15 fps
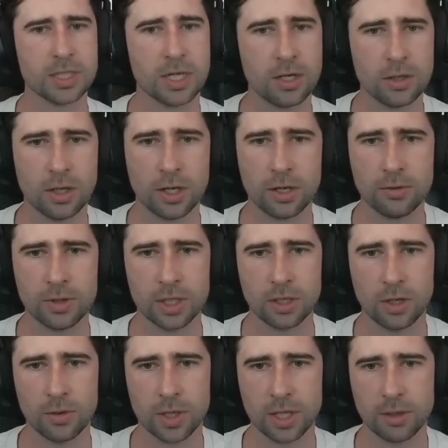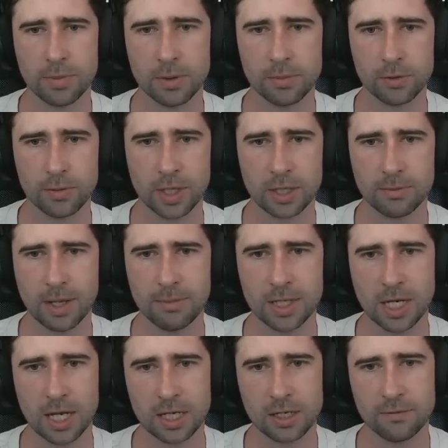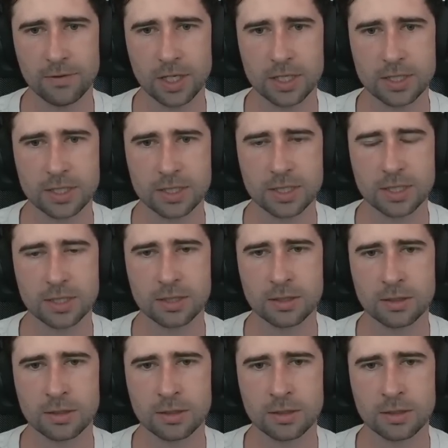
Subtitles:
I don't really know what other people are running. Maybe negative lists.